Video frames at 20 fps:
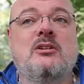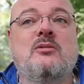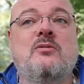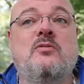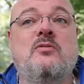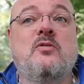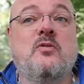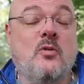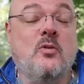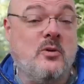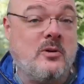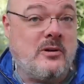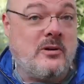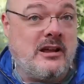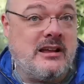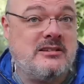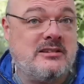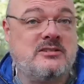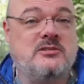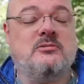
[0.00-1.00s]
for
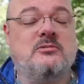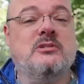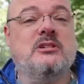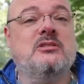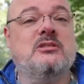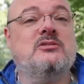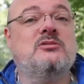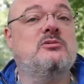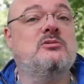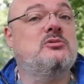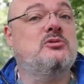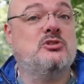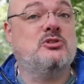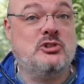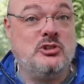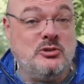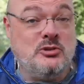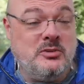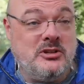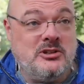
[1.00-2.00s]
SREs
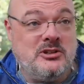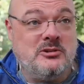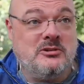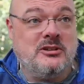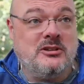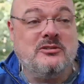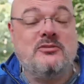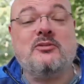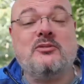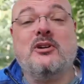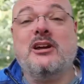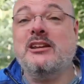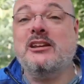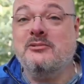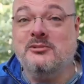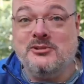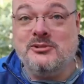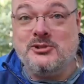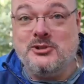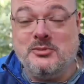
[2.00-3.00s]
to be doing, for
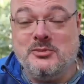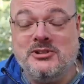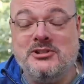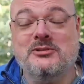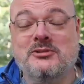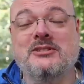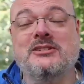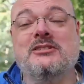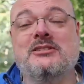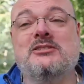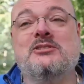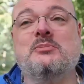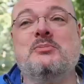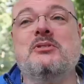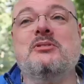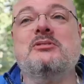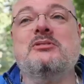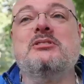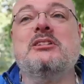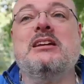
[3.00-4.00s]
anyone to be doing, I
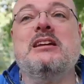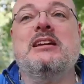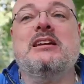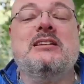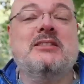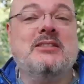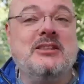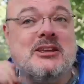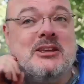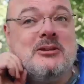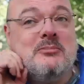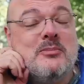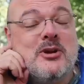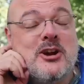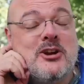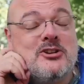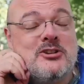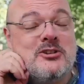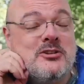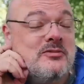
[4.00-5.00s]
suppose. The
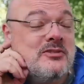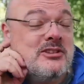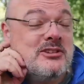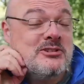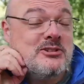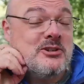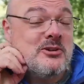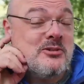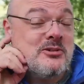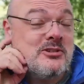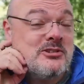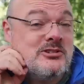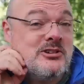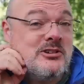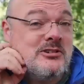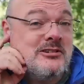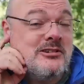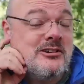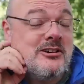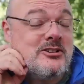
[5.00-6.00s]
margin of this talk is
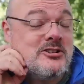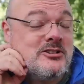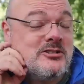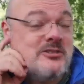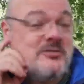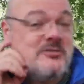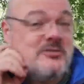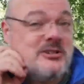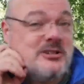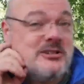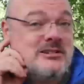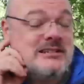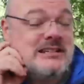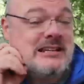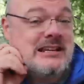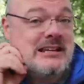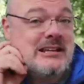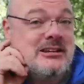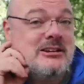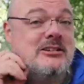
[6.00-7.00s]
not large enough to
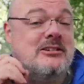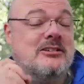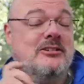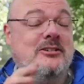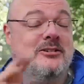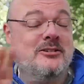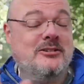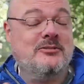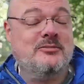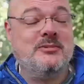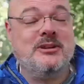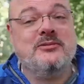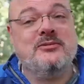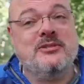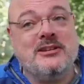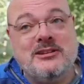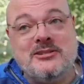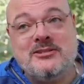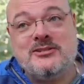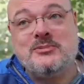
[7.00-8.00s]
contain all of my
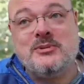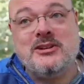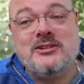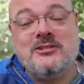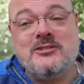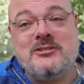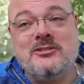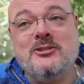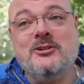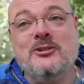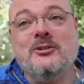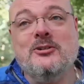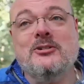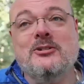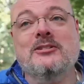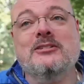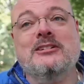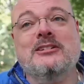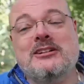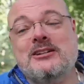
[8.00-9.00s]
feelings about
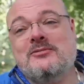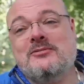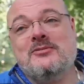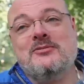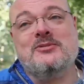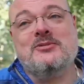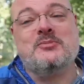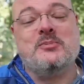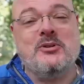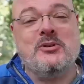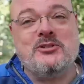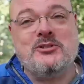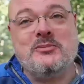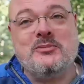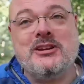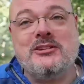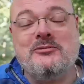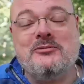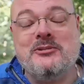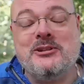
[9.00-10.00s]
on-call. I've spoken
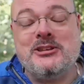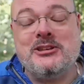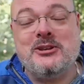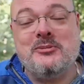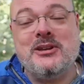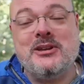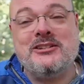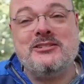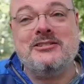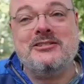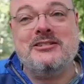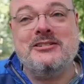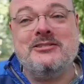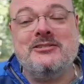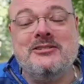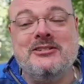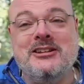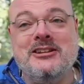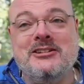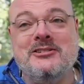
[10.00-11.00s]
about it, written about it
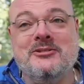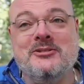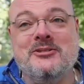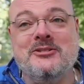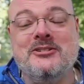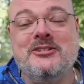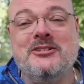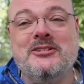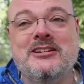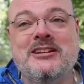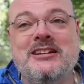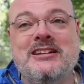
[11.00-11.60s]
in other